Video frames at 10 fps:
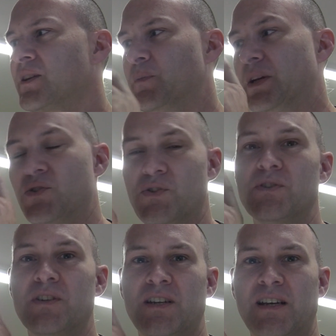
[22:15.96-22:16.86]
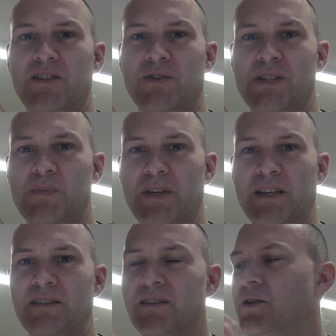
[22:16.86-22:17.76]
But do not connect
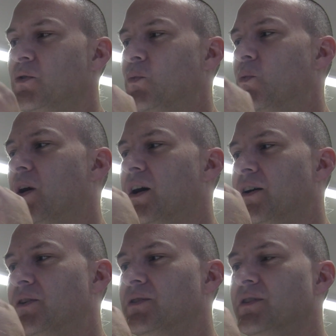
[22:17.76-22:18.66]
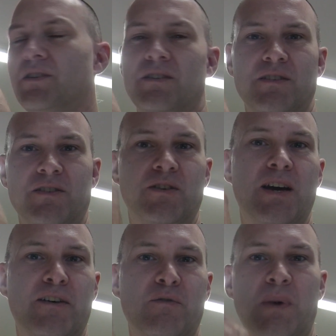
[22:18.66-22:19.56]
USB while you
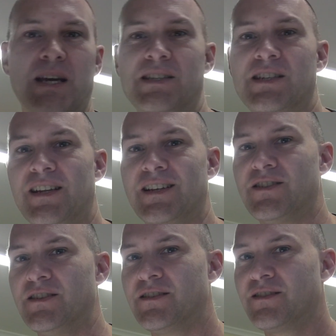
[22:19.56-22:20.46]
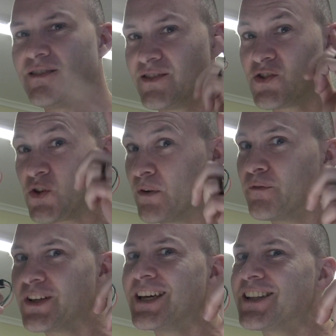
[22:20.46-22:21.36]
have mains connected. Don't
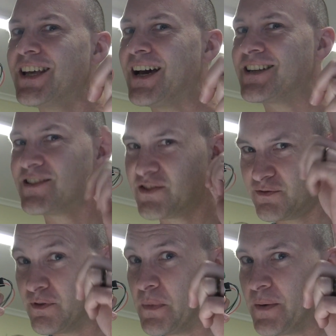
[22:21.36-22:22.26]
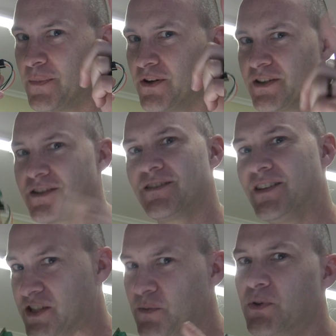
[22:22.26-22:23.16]
forget that. Remember it.
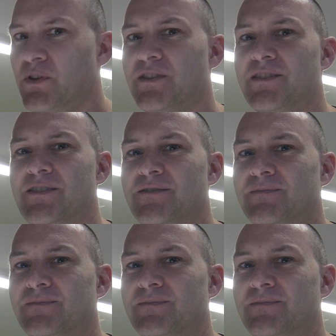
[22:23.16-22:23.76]
It's important.